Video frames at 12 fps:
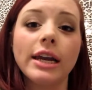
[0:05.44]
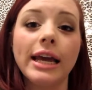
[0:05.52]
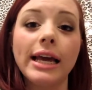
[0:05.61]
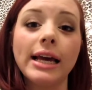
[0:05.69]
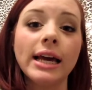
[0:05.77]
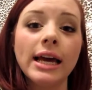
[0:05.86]
on
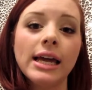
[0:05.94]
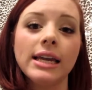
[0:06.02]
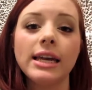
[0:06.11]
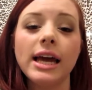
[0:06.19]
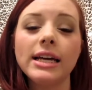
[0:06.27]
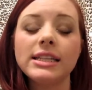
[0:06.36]
a
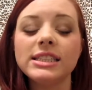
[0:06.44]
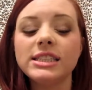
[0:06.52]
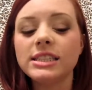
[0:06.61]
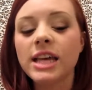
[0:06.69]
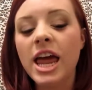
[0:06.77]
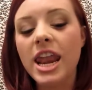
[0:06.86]

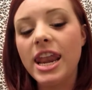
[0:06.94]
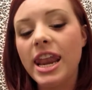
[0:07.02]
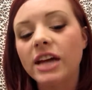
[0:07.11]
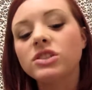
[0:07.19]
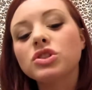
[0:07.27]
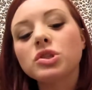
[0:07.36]
nice,
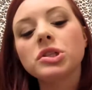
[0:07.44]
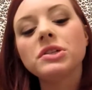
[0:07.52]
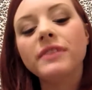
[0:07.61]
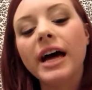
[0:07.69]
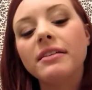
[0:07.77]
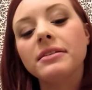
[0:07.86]

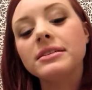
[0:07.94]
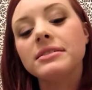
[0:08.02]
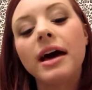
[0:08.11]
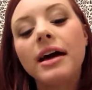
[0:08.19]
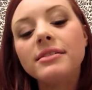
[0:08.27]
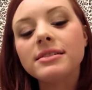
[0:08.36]
natural
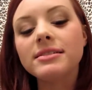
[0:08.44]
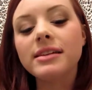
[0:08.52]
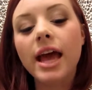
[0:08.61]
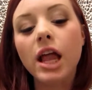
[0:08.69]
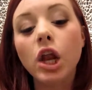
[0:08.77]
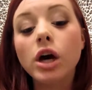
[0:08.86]
Valentine's
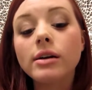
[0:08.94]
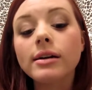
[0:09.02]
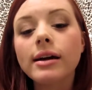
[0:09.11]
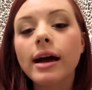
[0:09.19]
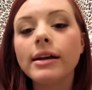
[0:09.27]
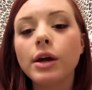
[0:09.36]
Day look.
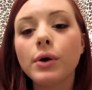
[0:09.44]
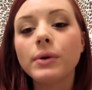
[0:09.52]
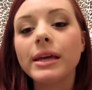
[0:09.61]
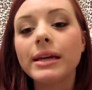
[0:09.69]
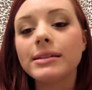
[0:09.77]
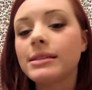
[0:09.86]
I
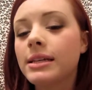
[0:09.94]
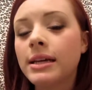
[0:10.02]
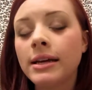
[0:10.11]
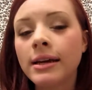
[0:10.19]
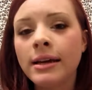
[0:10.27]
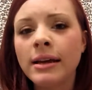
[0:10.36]
know that
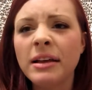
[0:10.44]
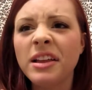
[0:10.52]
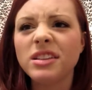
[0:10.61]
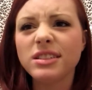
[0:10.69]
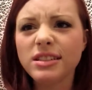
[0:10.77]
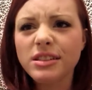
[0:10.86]

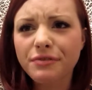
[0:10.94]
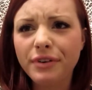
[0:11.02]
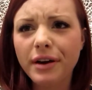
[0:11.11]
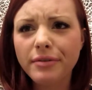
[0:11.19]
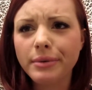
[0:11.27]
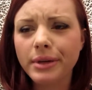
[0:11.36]
this isn't
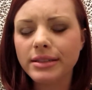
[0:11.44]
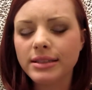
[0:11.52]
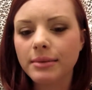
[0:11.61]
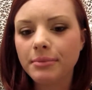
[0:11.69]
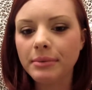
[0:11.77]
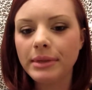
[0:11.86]
for everyone.
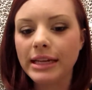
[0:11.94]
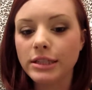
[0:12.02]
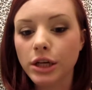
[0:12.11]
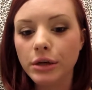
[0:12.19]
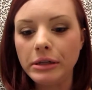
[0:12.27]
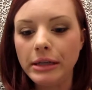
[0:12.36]
Some people like
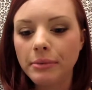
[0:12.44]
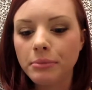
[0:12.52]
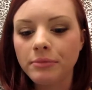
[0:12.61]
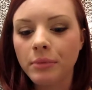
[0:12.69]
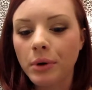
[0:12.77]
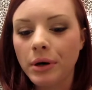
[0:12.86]
to go a
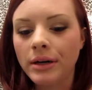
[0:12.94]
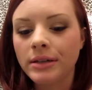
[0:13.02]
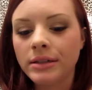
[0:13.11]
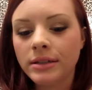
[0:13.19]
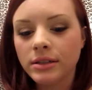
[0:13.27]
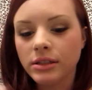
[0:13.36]
little more,
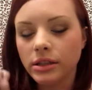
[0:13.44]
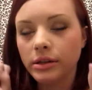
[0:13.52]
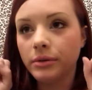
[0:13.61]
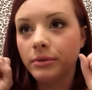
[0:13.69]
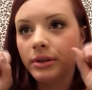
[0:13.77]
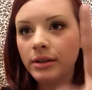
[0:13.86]

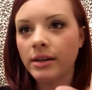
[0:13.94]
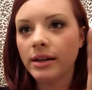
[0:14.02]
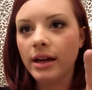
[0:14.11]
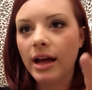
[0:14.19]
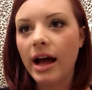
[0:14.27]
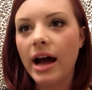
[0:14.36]

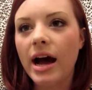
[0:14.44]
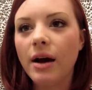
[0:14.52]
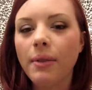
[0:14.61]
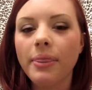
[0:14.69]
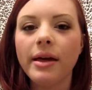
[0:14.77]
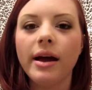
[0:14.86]

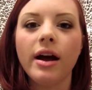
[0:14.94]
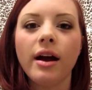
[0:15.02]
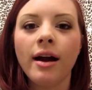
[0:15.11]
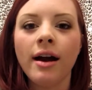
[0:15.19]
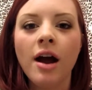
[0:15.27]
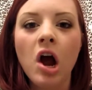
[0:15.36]
out
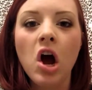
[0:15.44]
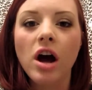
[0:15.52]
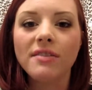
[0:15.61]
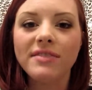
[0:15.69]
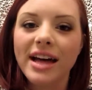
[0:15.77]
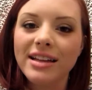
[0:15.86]
there
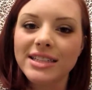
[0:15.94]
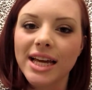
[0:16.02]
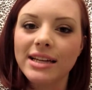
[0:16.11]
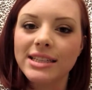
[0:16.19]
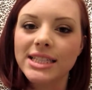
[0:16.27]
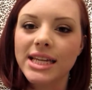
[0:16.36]
on
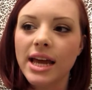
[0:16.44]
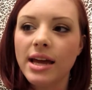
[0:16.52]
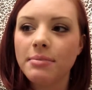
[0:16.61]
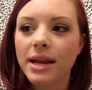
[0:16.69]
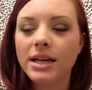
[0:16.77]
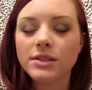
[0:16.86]
Valentine's
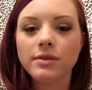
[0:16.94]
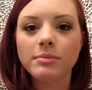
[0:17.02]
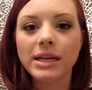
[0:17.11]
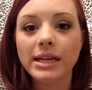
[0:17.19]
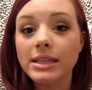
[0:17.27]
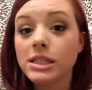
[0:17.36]
Day, but as for
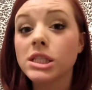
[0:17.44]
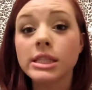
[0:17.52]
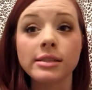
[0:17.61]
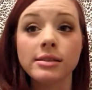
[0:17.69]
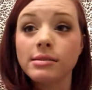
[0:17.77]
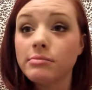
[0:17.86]
me,
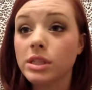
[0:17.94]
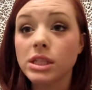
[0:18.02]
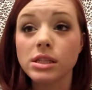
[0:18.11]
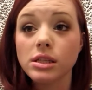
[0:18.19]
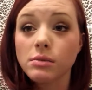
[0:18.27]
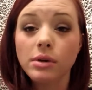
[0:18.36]
this
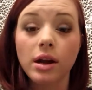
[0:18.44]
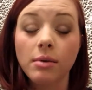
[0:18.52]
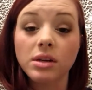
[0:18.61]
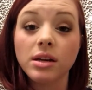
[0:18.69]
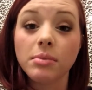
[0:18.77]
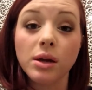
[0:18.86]
is what
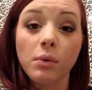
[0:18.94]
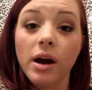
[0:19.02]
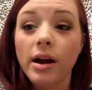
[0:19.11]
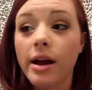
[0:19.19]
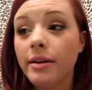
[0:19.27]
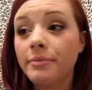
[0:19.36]
I'm going to be
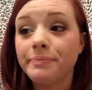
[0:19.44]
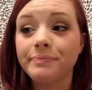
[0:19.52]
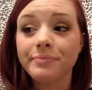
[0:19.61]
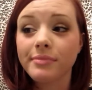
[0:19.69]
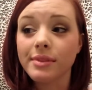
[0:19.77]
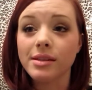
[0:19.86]
wearing.
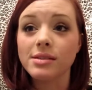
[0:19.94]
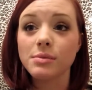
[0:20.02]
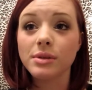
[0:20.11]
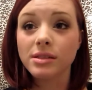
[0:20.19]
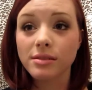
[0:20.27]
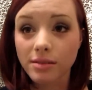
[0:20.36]
This
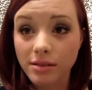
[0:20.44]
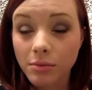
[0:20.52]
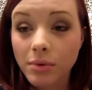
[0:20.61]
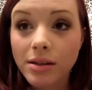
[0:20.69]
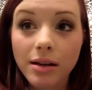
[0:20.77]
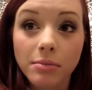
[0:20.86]
is what
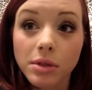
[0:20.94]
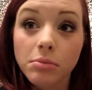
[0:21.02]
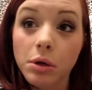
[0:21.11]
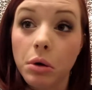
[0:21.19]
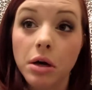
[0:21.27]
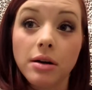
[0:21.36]
I'm going to
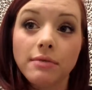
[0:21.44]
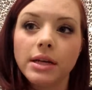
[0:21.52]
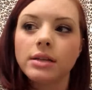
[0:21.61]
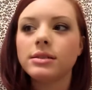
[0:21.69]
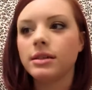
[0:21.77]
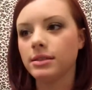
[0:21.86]
be wearing on
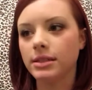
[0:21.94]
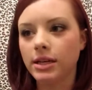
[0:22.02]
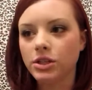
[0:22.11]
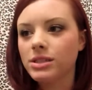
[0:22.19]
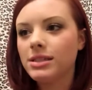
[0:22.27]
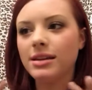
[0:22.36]
Valentine's
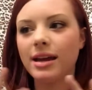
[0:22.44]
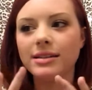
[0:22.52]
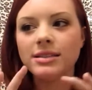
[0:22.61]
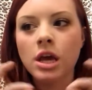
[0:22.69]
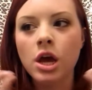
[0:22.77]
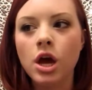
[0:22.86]
Day. Just a
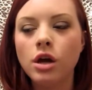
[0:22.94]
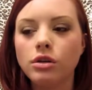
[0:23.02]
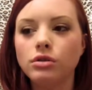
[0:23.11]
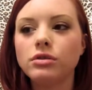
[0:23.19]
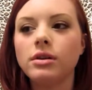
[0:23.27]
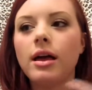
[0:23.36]
nice
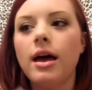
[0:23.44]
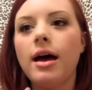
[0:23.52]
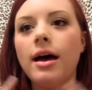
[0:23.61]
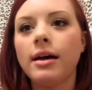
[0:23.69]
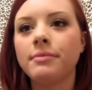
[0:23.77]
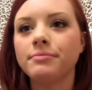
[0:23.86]
neutral
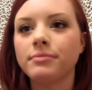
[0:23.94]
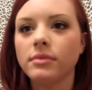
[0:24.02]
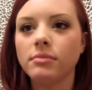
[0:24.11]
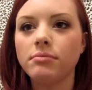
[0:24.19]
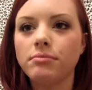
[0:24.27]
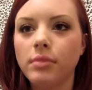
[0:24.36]
eye,
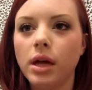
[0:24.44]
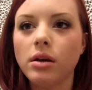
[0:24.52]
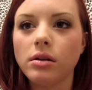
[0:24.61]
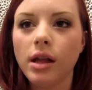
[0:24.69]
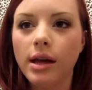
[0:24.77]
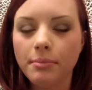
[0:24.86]

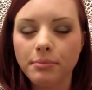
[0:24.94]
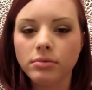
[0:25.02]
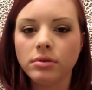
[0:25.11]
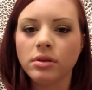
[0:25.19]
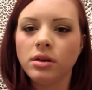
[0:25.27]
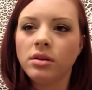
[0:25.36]
pink lip,
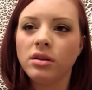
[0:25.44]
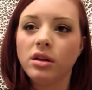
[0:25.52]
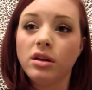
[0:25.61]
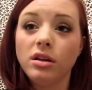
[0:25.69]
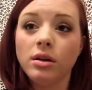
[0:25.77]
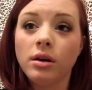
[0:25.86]

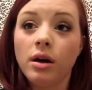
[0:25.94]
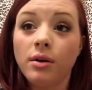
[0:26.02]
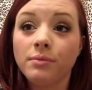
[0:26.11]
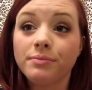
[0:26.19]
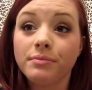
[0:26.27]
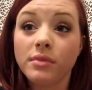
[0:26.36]

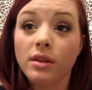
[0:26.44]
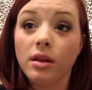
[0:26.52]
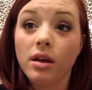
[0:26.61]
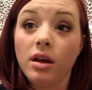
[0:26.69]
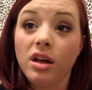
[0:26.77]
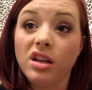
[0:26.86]
the
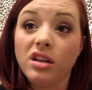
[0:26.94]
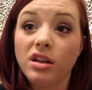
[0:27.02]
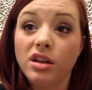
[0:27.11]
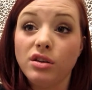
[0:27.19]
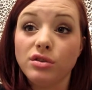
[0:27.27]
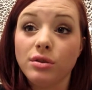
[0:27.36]

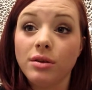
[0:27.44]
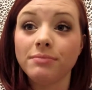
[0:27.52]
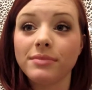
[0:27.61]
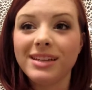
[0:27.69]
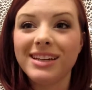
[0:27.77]
usual.